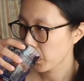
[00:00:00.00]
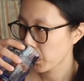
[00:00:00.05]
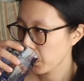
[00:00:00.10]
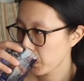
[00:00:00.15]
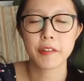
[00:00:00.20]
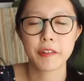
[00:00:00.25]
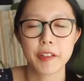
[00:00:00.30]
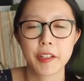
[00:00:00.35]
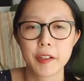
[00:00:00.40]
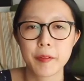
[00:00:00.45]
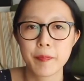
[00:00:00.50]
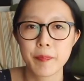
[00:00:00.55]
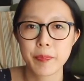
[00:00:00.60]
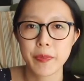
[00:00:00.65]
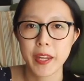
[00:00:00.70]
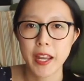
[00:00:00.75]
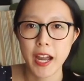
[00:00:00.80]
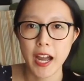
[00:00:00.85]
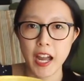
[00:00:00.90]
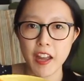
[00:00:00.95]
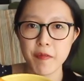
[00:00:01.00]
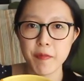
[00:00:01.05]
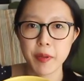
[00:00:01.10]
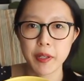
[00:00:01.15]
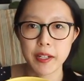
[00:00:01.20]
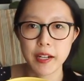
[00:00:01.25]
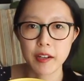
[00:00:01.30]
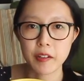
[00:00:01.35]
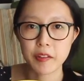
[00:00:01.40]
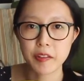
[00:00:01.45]
Also, I've
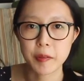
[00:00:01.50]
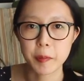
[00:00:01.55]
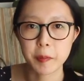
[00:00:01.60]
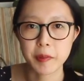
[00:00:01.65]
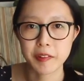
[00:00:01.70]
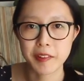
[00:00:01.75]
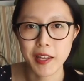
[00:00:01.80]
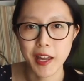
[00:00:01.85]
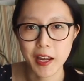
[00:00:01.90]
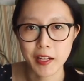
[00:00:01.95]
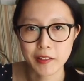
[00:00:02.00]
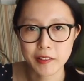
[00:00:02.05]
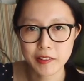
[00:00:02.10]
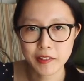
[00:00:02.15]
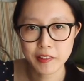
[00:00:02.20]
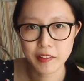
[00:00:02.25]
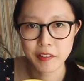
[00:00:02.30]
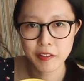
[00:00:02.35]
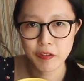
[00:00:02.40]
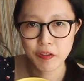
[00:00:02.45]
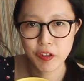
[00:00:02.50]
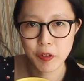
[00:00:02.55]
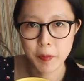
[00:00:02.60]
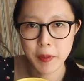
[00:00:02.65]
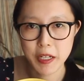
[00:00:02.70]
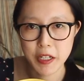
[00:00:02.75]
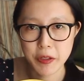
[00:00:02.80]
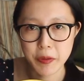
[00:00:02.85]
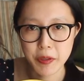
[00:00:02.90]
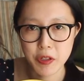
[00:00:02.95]
put out some snacks for
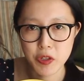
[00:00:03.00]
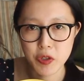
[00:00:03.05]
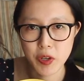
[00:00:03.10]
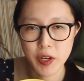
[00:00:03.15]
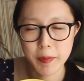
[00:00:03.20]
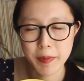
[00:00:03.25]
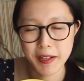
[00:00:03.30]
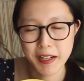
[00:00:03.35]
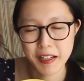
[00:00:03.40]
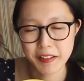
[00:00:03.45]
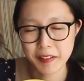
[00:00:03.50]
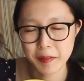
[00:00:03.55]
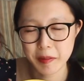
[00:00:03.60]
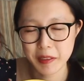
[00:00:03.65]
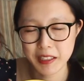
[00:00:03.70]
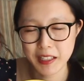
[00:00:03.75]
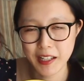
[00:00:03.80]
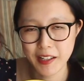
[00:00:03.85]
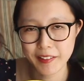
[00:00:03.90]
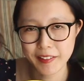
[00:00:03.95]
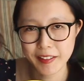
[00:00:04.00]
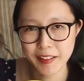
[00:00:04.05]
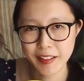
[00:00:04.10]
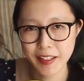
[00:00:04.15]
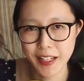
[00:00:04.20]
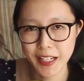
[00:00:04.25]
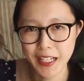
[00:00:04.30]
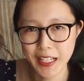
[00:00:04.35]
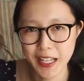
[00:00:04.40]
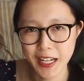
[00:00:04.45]
me to enjoy because I'm a classy
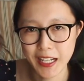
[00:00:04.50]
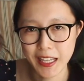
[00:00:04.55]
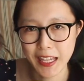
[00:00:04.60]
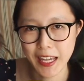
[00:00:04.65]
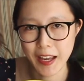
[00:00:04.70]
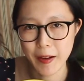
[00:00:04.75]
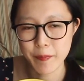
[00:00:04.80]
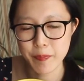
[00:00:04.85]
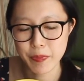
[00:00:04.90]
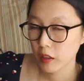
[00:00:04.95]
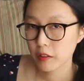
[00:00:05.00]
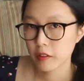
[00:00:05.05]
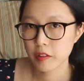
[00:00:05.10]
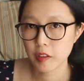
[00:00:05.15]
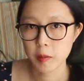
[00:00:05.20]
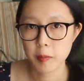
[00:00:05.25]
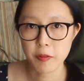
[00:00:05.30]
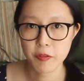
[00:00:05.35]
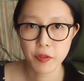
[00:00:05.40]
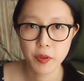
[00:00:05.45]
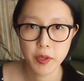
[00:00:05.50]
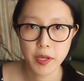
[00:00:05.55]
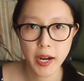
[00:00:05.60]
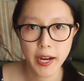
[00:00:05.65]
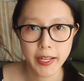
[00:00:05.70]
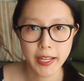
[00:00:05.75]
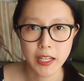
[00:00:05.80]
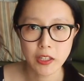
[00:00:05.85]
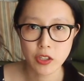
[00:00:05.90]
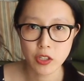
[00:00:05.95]
lady like that. So before I
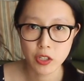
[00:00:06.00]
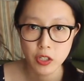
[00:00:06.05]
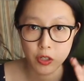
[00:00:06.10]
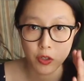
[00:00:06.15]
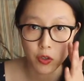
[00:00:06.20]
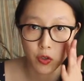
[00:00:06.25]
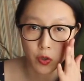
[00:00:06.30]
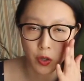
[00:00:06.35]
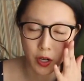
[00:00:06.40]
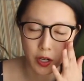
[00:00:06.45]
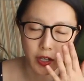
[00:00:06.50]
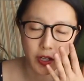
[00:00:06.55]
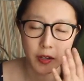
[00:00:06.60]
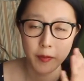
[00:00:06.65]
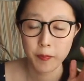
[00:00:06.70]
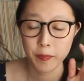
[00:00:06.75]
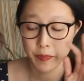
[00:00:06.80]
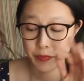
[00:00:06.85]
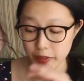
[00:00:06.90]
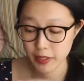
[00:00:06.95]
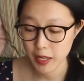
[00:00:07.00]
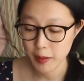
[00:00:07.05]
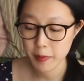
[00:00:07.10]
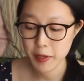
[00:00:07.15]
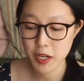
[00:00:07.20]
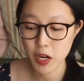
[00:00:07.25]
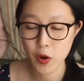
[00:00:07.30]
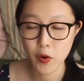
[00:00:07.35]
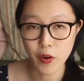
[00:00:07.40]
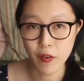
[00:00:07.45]
get too drunk, let me
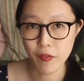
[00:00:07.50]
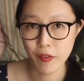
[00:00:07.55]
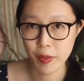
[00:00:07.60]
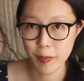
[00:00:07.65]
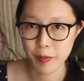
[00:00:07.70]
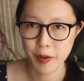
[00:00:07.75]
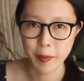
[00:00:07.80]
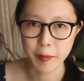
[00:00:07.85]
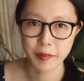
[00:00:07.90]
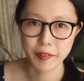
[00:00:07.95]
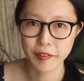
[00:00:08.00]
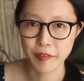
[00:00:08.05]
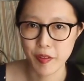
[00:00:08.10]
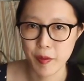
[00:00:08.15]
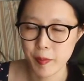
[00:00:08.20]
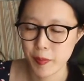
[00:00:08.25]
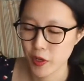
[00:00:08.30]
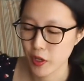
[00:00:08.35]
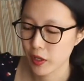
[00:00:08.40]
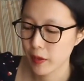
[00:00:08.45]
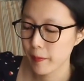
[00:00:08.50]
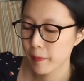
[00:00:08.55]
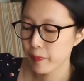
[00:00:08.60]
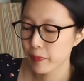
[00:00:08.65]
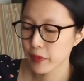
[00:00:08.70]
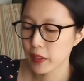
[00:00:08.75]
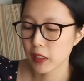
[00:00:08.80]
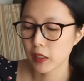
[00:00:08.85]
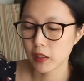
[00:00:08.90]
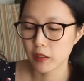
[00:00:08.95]
go over the premise of the book.
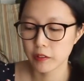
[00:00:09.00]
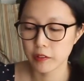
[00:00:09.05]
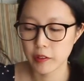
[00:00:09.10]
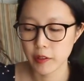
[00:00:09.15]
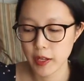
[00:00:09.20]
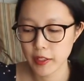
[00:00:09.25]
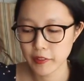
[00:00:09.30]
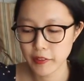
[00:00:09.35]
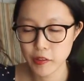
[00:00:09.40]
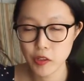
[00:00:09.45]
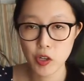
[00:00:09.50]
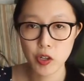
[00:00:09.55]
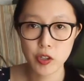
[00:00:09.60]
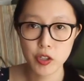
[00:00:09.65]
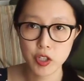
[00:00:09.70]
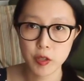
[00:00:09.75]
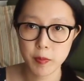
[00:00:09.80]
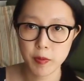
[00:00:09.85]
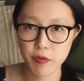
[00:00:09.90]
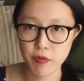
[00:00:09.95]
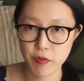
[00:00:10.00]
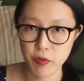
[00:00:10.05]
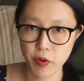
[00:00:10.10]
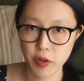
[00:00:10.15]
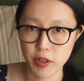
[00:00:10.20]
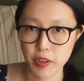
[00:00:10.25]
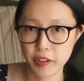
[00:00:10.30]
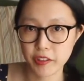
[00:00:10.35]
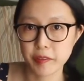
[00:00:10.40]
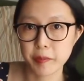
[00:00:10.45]
So as I told you before,
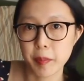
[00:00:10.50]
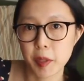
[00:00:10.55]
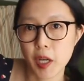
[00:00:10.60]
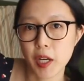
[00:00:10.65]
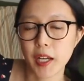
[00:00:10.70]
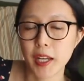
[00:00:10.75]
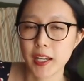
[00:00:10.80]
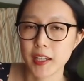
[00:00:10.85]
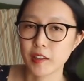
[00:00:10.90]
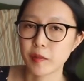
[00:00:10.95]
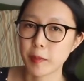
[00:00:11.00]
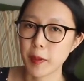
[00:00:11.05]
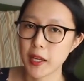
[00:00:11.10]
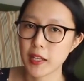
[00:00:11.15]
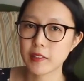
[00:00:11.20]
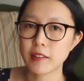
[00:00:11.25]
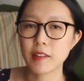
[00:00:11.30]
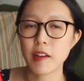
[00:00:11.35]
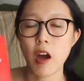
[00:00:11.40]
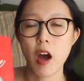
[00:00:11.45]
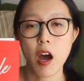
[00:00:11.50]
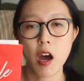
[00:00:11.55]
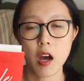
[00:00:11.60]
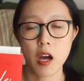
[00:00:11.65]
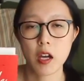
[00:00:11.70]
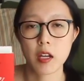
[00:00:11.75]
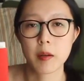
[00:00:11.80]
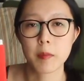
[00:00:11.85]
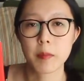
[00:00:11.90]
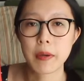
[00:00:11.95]
this book is based
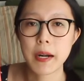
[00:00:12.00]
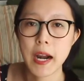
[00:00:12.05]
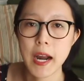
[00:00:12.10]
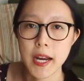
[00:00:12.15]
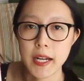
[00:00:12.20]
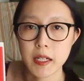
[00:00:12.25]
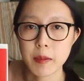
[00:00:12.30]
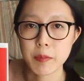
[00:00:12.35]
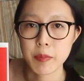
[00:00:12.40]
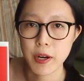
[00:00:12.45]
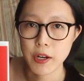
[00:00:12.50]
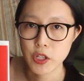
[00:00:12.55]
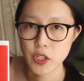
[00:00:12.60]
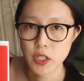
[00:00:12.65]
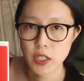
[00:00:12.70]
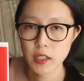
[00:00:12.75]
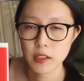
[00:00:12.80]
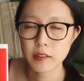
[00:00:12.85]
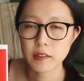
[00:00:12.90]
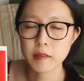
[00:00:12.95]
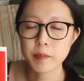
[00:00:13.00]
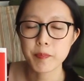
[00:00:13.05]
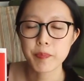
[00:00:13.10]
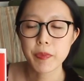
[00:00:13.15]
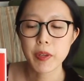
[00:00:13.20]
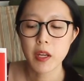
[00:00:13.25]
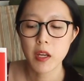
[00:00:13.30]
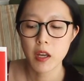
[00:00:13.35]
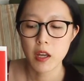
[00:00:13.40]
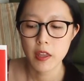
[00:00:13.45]
on Pride and Prejudice.
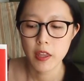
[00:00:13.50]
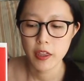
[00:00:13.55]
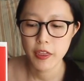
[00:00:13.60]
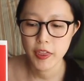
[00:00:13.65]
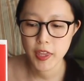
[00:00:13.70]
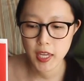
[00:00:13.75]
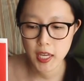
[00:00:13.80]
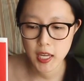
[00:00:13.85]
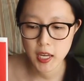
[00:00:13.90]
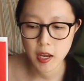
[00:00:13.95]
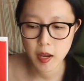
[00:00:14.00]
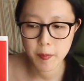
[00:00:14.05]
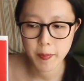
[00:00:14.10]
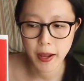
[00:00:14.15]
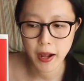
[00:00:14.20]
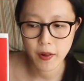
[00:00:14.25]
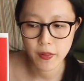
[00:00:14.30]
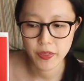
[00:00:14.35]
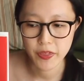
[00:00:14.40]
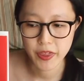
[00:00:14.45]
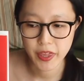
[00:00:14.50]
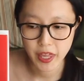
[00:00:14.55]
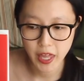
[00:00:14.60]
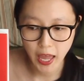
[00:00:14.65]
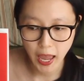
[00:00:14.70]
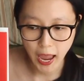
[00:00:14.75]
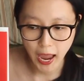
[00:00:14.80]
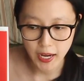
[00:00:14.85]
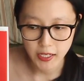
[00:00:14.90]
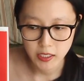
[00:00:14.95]
The thing about
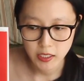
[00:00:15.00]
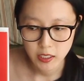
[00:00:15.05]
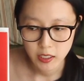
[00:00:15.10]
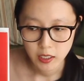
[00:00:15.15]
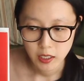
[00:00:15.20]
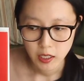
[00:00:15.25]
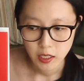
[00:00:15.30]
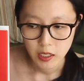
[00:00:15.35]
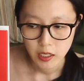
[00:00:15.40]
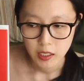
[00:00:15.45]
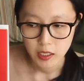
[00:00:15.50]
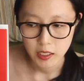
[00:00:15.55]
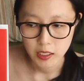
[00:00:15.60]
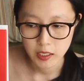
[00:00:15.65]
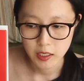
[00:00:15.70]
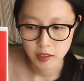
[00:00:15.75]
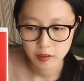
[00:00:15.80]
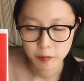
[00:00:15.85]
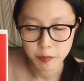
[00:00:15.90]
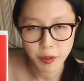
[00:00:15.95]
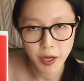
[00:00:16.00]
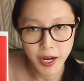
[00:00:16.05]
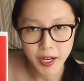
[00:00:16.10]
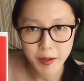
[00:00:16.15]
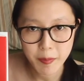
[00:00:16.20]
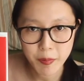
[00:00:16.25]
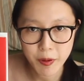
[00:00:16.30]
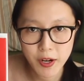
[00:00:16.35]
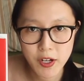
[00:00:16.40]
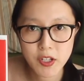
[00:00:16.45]
that is Pride
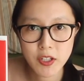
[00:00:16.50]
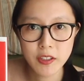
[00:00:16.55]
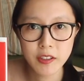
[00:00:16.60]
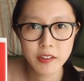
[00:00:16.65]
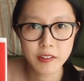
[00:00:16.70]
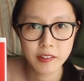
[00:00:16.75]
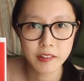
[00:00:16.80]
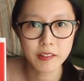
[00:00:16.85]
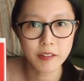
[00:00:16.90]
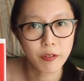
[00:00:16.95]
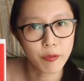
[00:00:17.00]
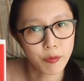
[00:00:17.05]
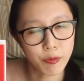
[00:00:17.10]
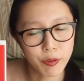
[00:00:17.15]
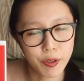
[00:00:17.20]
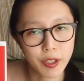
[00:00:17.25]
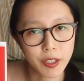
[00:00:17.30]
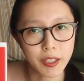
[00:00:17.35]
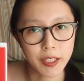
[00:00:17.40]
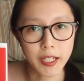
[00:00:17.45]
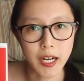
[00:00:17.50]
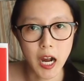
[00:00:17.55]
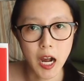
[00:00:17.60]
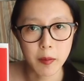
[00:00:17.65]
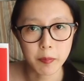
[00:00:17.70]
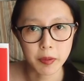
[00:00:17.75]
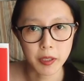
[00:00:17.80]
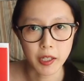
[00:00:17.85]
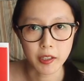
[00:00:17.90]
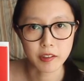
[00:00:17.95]
and Prejudice is a really
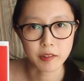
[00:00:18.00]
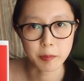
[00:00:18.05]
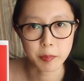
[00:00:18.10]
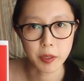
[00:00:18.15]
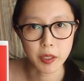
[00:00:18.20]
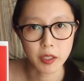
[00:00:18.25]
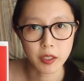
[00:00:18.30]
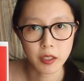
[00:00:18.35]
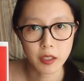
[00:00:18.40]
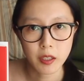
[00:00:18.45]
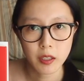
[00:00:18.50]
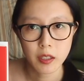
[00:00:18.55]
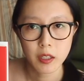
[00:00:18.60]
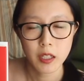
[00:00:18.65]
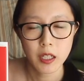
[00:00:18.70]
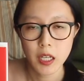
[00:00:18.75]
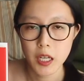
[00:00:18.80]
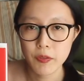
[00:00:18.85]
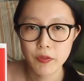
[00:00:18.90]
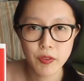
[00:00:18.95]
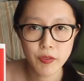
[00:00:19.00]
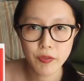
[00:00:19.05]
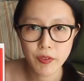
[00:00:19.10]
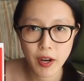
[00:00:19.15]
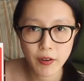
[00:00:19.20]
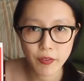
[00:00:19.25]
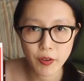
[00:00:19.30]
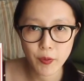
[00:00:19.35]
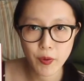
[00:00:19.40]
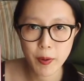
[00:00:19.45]
complex book. If you've
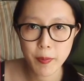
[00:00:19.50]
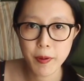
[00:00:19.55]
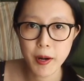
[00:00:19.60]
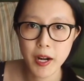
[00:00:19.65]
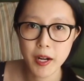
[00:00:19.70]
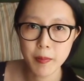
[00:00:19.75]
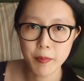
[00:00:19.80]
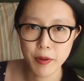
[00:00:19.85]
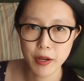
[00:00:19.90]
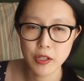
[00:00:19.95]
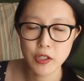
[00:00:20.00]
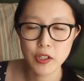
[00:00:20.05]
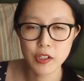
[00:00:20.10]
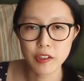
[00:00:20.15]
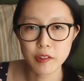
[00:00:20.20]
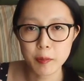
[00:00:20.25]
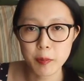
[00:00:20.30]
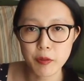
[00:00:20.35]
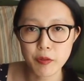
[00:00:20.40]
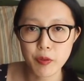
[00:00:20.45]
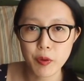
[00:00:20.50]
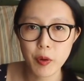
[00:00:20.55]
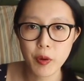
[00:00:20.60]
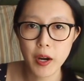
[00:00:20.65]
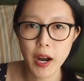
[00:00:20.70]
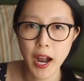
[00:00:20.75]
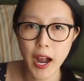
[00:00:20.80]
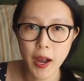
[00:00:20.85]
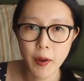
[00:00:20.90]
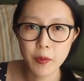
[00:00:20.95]
never read Pride and Prejudice
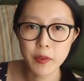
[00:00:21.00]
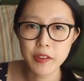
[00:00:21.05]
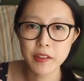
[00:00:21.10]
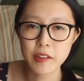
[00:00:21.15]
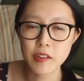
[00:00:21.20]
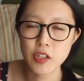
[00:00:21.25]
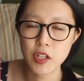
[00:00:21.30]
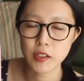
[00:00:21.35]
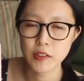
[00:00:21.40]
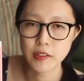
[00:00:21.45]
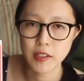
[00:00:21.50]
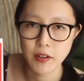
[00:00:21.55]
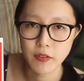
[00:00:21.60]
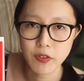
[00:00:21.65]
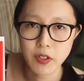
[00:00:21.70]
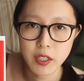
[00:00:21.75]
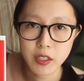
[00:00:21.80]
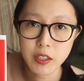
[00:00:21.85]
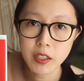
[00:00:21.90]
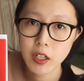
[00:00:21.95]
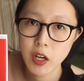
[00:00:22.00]
before, I would suggest definitely